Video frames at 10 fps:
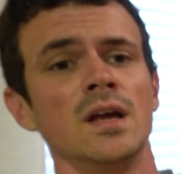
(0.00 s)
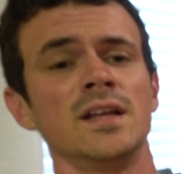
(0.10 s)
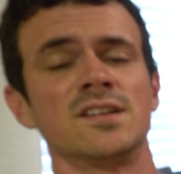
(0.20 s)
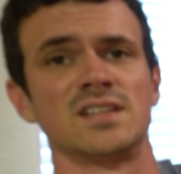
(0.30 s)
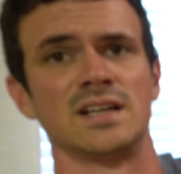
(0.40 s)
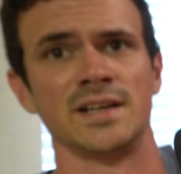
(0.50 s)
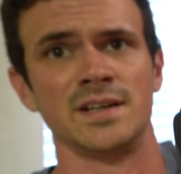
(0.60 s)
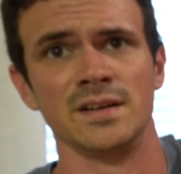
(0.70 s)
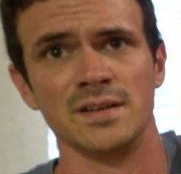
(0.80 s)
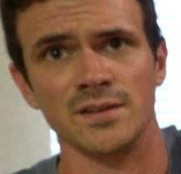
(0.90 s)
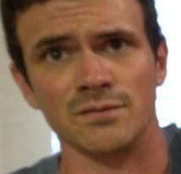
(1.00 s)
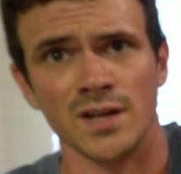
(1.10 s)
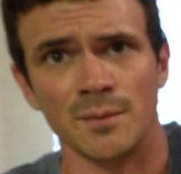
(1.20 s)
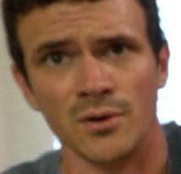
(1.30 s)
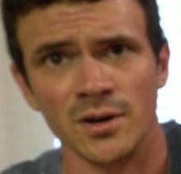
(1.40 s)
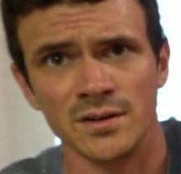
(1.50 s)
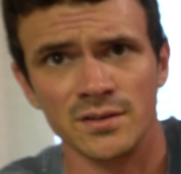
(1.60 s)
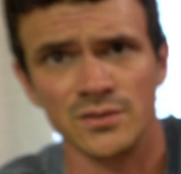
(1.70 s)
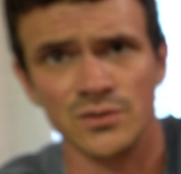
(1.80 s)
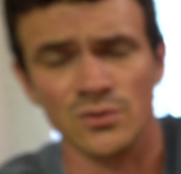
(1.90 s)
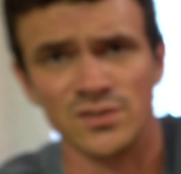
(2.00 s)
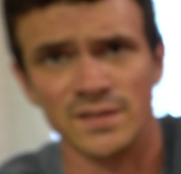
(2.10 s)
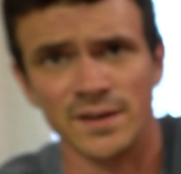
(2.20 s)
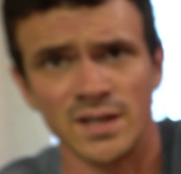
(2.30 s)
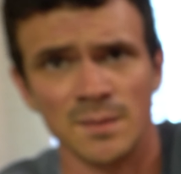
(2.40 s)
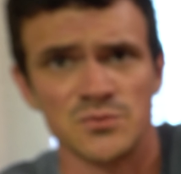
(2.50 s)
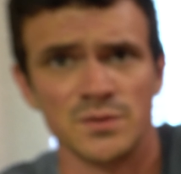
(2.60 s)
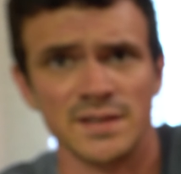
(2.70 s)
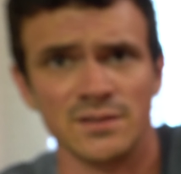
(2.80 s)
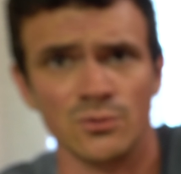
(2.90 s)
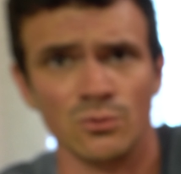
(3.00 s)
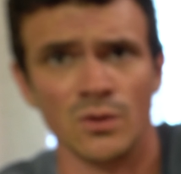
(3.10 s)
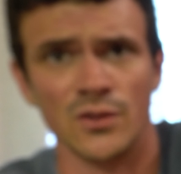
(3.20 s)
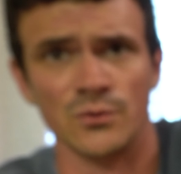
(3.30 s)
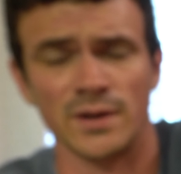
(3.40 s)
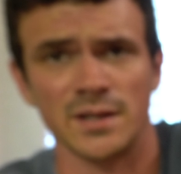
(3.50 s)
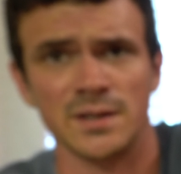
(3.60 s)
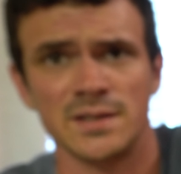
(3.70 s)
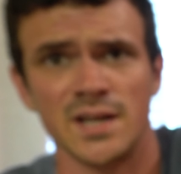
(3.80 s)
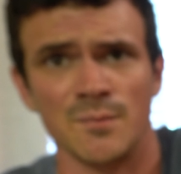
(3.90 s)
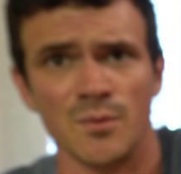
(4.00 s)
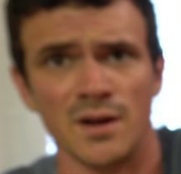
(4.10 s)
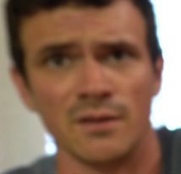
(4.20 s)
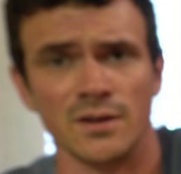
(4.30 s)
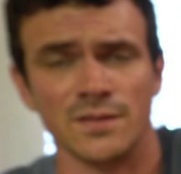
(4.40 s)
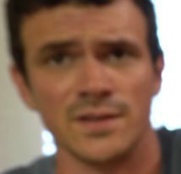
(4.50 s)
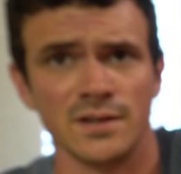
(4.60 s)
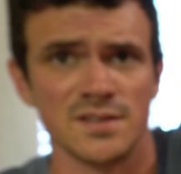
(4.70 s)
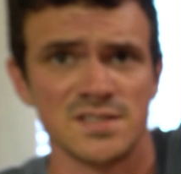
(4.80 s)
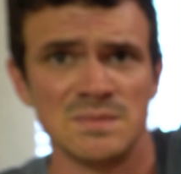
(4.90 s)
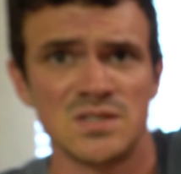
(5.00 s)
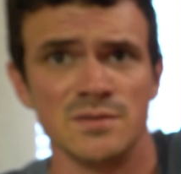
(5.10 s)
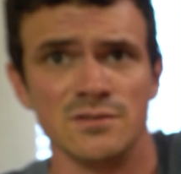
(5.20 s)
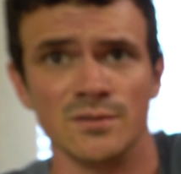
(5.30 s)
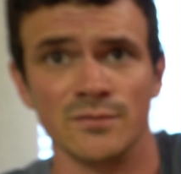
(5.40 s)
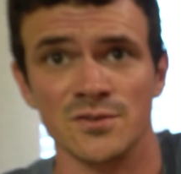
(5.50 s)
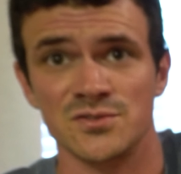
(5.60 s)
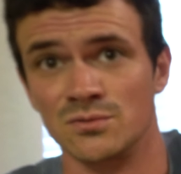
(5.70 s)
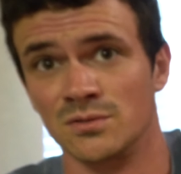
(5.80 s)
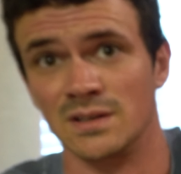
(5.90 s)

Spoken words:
Inside the flat part, you'll see that it comes with a little threaded camera mount right there that seems to be universal,